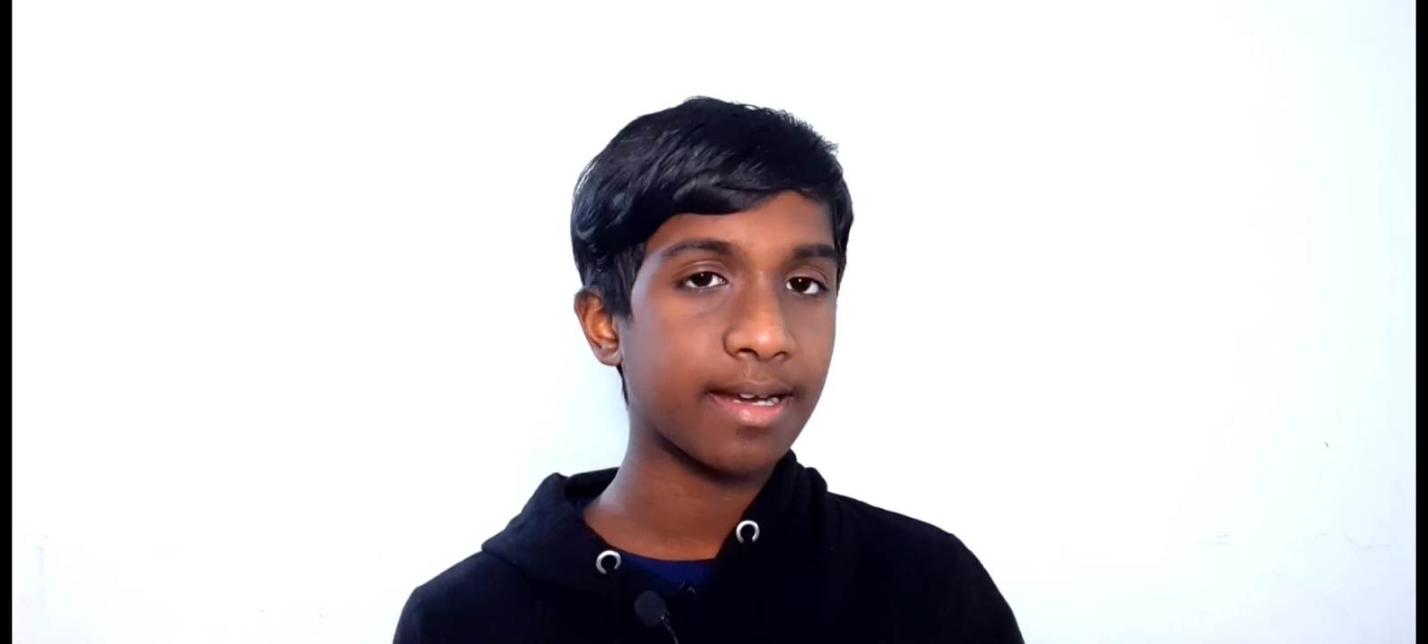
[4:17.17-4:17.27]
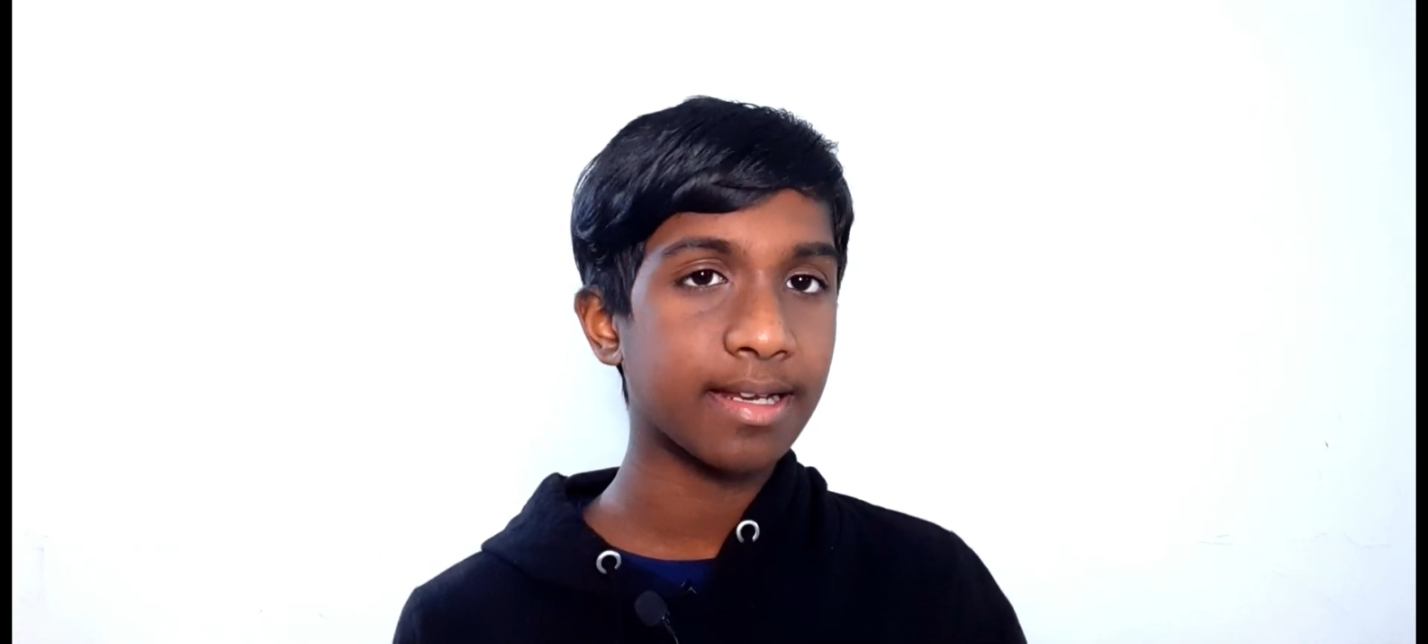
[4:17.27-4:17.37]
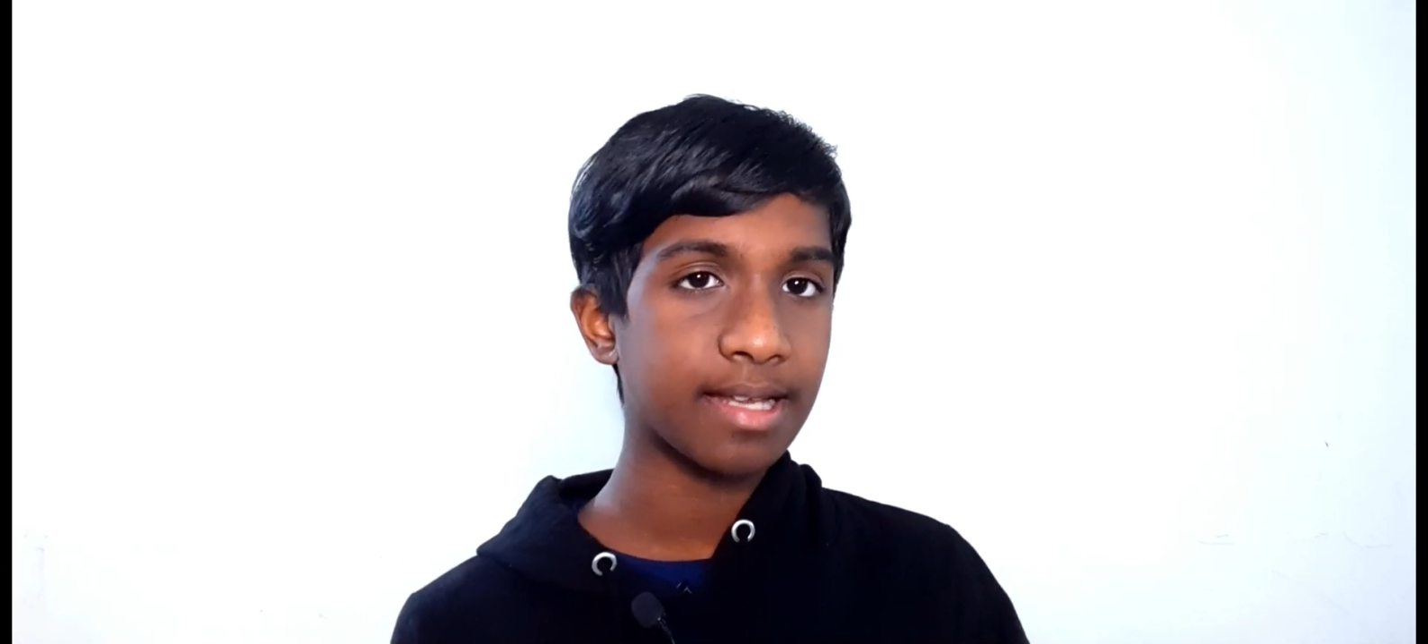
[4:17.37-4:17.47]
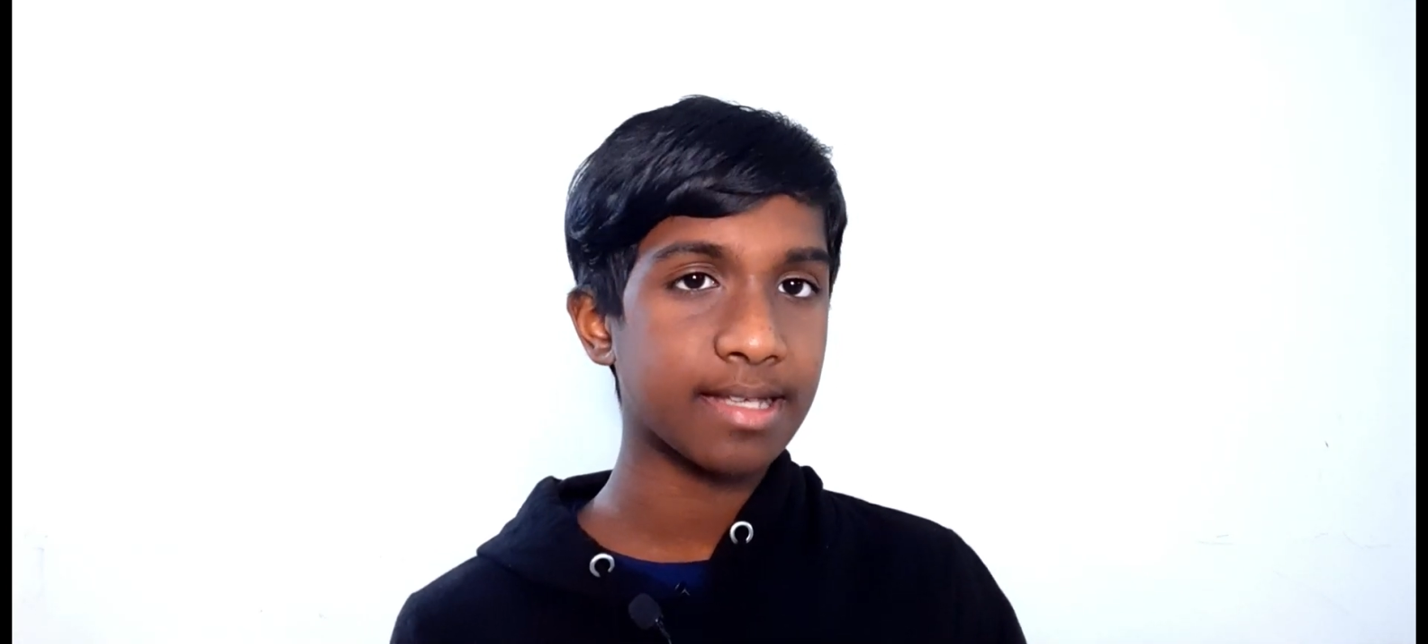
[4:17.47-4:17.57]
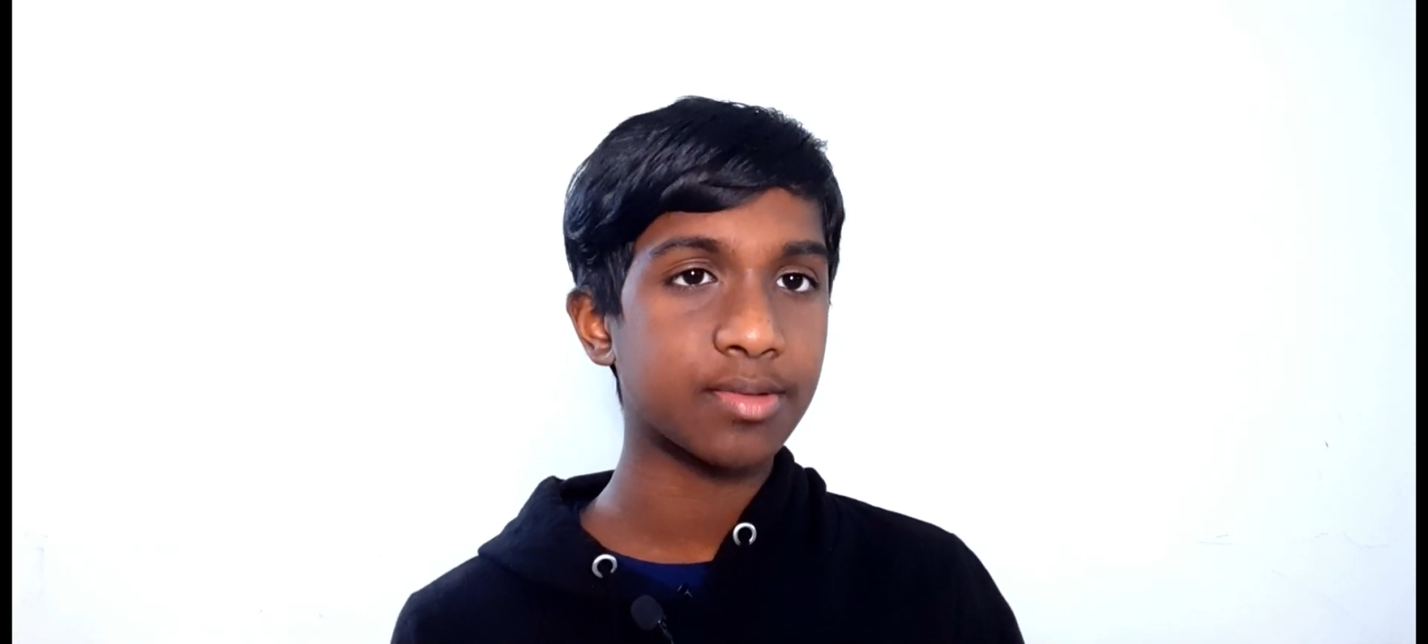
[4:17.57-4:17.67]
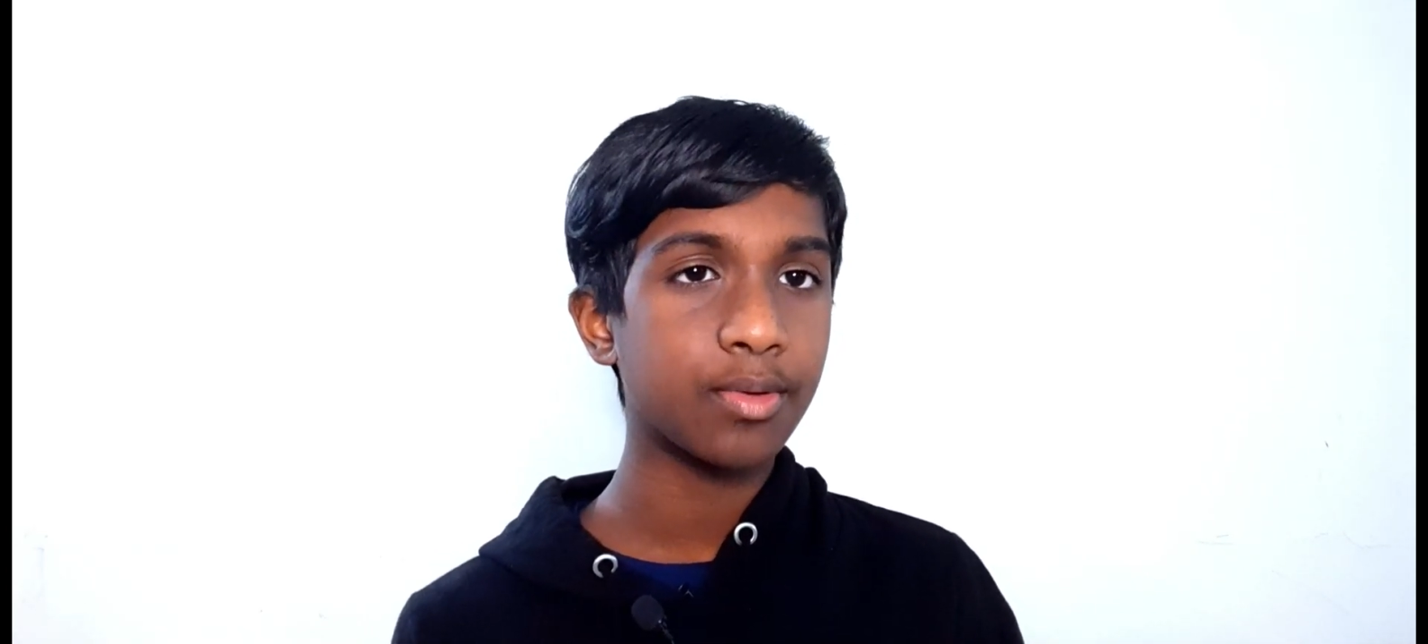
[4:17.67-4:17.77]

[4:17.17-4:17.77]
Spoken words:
it has